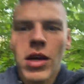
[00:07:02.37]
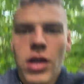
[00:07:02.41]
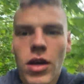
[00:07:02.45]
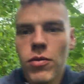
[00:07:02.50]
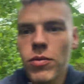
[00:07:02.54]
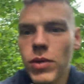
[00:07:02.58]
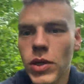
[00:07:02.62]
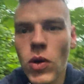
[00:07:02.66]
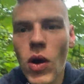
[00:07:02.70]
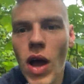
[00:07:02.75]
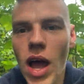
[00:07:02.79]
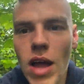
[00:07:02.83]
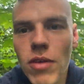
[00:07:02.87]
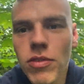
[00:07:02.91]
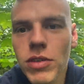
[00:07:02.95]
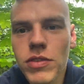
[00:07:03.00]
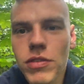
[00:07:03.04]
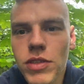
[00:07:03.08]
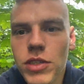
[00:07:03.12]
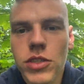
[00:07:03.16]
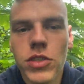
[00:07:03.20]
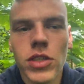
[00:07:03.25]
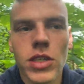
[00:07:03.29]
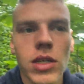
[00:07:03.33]
If we got
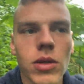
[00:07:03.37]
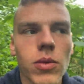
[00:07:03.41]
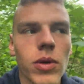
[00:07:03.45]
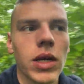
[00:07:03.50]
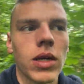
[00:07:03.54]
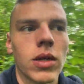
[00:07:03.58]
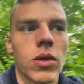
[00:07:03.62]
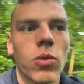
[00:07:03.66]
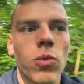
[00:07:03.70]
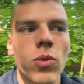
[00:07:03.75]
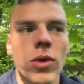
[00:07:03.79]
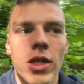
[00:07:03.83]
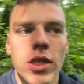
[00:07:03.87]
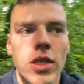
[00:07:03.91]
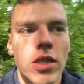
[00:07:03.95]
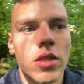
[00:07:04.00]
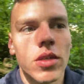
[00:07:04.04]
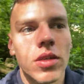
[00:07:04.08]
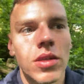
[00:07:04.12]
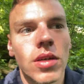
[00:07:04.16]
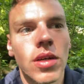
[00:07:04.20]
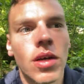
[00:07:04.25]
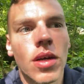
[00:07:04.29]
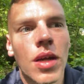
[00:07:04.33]
everything straight away, we're going
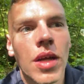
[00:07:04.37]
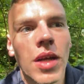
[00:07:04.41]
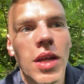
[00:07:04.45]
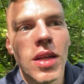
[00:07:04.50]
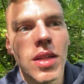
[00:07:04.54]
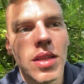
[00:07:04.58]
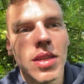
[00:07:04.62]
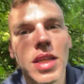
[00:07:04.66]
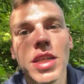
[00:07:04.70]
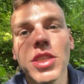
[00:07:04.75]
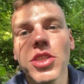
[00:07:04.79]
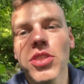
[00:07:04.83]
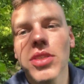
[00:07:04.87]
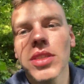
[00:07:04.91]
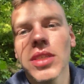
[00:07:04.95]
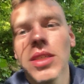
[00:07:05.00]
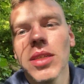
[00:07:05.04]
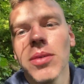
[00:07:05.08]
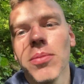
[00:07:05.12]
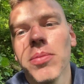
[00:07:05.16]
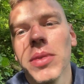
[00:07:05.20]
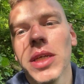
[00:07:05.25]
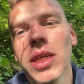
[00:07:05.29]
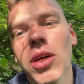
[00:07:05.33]
to
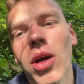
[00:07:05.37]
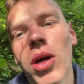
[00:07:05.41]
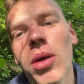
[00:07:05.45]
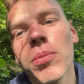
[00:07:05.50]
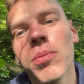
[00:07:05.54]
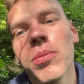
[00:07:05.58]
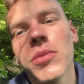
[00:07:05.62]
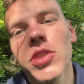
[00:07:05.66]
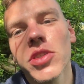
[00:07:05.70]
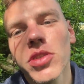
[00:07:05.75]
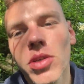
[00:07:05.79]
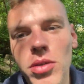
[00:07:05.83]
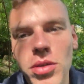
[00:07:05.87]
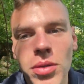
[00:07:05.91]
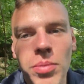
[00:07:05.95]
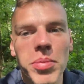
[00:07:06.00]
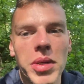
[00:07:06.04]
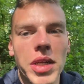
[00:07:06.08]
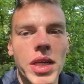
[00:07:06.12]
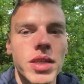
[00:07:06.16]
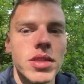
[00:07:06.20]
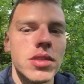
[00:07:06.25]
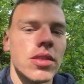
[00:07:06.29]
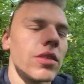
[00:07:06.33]
literally become so
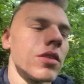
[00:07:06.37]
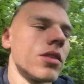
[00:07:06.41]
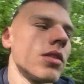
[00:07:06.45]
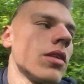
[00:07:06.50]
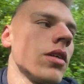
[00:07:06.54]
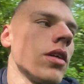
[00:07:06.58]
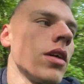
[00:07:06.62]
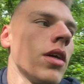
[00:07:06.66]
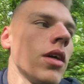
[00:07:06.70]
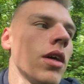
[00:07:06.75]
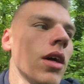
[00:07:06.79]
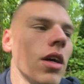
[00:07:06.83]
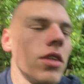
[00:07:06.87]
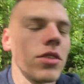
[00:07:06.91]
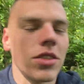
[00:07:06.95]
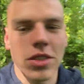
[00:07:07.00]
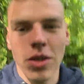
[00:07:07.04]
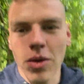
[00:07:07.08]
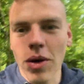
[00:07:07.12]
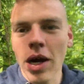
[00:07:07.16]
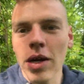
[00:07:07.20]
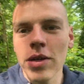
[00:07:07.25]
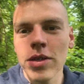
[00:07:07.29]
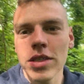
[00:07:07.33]
complacent and
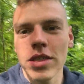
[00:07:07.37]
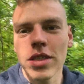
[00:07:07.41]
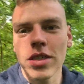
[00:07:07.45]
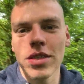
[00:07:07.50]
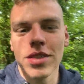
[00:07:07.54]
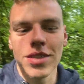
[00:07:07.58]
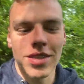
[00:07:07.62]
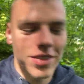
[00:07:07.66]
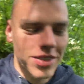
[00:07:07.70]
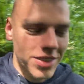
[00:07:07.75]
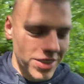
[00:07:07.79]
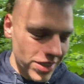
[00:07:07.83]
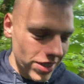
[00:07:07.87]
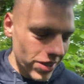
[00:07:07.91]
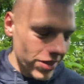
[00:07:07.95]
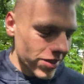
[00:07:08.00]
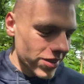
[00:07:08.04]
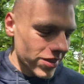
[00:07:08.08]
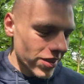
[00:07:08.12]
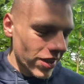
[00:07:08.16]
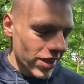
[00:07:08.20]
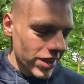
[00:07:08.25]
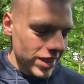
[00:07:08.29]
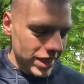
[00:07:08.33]
so arrogant and so
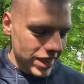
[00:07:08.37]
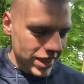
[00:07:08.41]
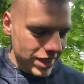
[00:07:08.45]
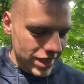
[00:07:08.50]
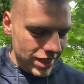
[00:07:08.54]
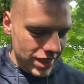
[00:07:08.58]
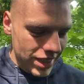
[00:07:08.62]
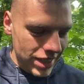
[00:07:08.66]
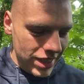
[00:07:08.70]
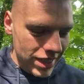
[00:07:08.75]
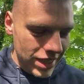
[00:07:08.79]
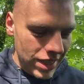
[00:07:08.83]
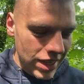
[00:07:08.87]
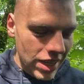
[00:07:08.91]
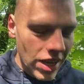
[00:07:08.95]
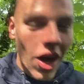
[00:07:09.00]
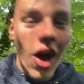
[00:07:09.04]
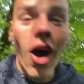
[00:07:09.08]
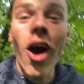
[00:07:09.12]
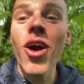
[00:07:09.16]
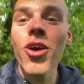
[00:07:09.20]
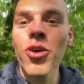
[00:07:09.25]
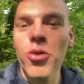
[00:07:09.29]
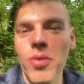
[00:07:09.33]
like
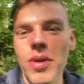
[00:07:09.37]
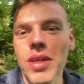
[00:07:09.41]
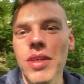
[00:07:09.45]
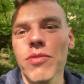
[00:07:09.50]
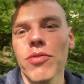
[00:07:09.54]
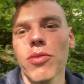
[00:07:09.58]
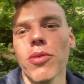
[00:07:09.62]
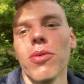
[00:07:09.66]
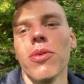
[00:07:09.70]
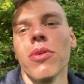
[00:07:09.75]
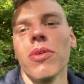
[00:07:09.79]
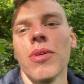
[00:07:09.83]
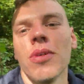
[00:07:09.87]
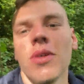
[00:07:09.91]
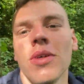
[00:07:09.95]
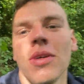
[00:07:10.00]
ungrateful